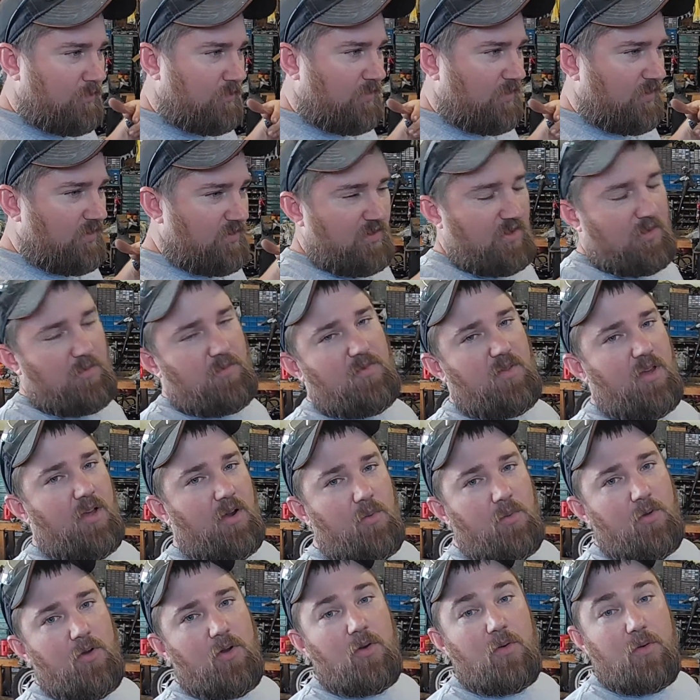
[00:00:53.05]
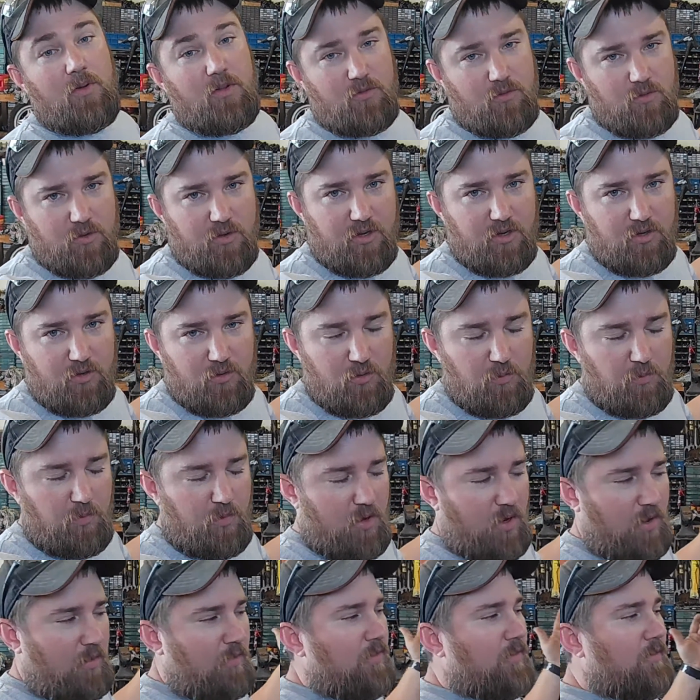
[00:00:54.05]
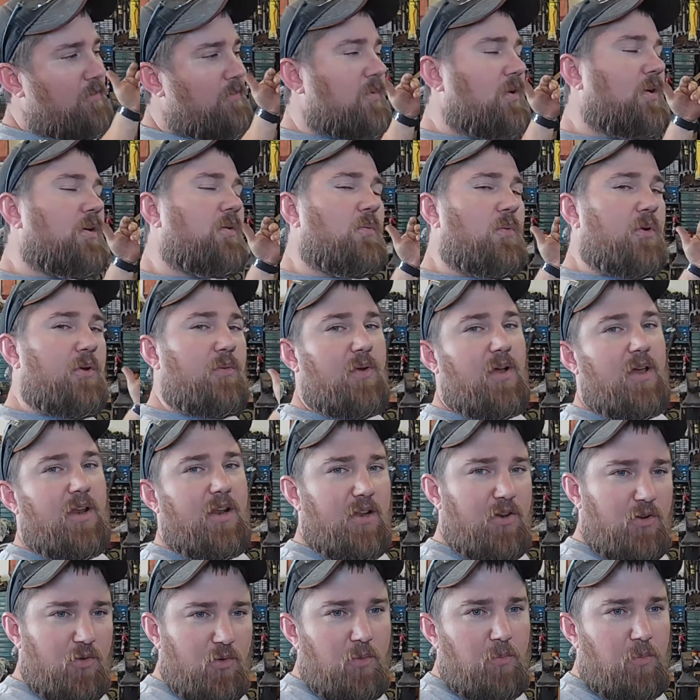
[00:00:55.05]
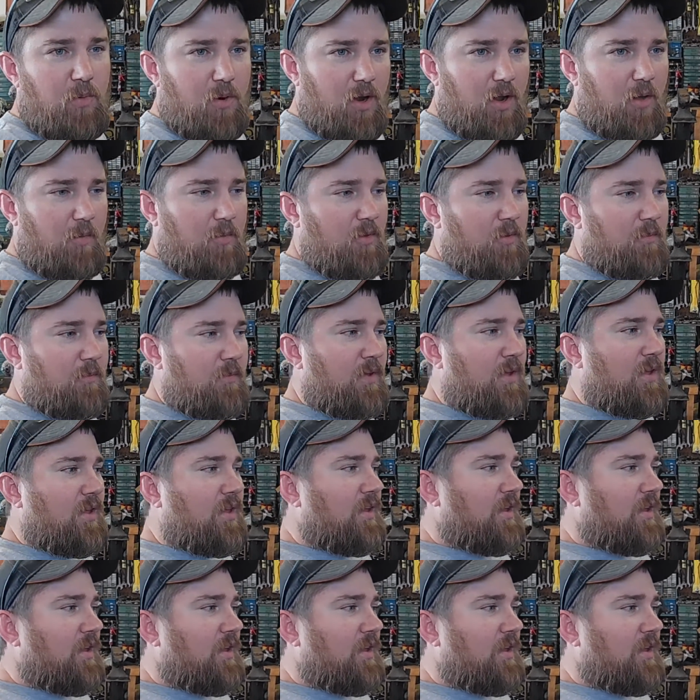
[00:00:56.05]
It seems like we always run into a problem, but we ran into a problem,